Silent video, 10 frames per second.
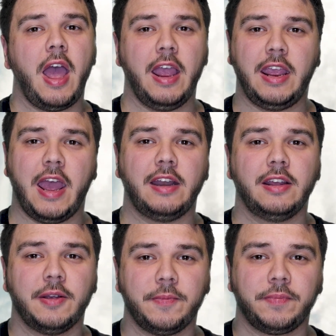
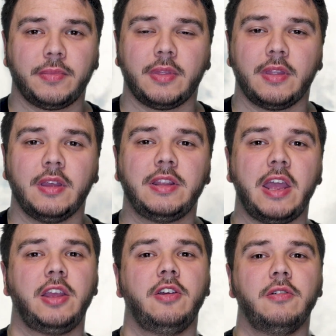Again,
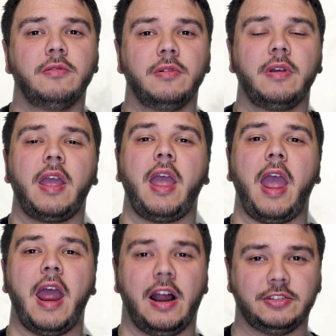thank you,
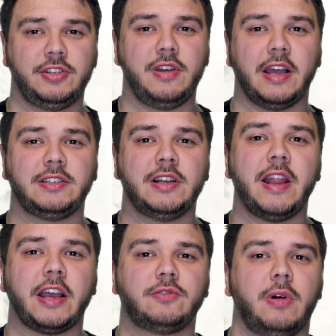and I'll see you guys in the next